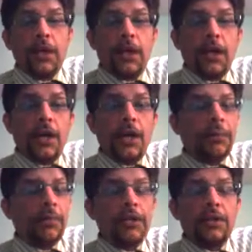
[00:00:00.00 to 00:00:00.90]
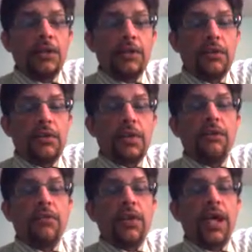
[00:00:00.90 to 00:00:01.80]

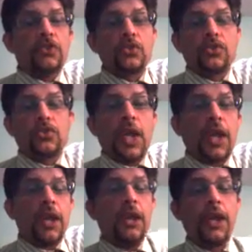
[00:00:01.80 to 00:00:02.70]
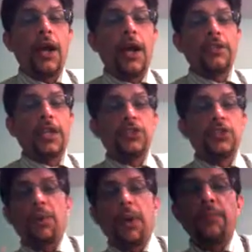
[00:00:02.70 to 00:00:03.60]
One has to say that
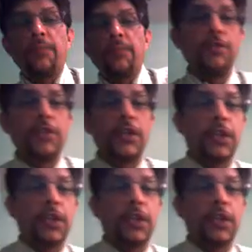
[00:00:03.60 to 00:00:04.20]
Zimbabwe definitely